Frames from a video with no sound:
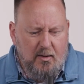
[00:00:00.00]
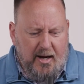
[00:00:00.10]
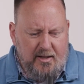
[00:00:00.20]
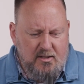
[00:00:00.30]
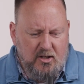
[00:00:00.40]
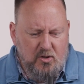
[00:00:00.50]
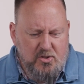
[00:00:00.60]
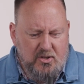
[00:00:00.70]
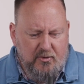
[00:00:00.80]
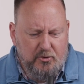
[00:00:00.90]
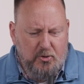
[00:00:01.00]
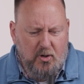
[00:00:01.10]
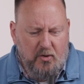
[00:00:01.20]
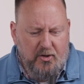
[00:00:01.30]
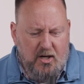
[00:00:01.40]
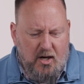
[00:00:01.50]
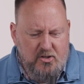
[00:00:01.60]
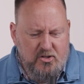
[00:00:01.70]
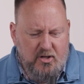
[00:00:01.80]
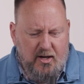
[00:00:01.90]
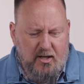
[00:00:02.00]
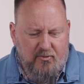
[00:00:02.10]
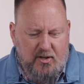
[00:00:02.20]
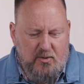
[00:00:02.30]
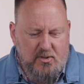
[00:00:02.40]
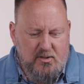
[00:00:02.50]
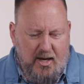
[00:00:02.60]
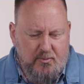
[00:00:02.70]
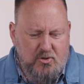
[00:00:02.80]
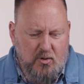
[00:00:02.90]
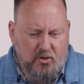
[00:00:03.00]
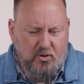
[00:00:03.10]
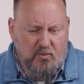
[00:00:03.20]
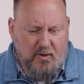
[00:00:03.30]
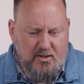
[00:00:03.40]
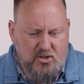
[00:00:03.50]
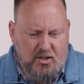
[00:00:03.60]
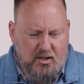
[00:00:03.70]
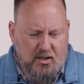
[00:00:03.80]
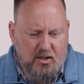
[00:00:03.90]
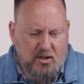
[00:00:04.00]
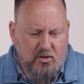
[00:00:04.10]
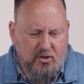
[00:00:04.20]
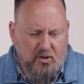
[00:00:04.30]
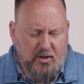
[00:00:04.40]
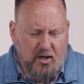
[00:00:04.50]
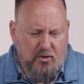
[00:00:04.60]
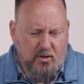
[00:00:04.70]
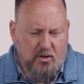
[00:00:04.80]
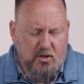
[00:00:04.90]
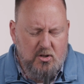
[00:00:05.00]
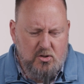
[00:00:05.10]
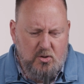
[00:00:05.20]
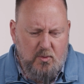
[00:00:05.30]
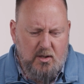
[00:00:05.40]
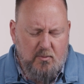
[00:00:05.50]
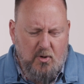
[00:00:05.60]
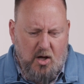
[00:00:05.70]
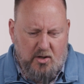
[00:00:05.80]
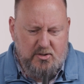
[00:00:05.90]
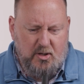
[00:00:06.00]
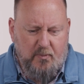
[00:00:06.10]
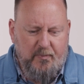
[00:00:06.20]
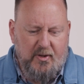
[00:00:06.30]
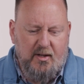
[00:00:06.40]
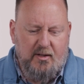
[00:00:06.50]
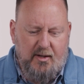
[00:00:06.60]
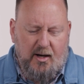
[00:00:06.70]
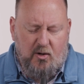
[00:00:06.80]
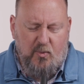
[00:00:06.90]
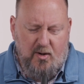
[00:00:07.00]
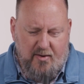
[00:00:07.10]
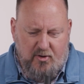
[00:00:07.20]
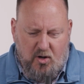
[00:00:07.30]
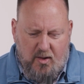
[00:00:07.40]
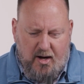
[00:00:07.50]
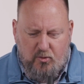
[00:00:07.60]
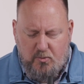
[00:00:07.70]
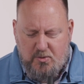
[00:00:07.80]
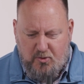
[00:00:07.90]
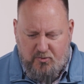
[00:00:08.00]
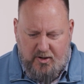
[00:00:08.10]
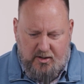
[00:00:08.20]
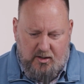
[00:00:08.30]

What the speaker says: I tell you, don't resist the evildoer. On the contrary, if anyone slaps you on your right cheek, turn the other to him also. Now, we don't have a whole lot of room to move around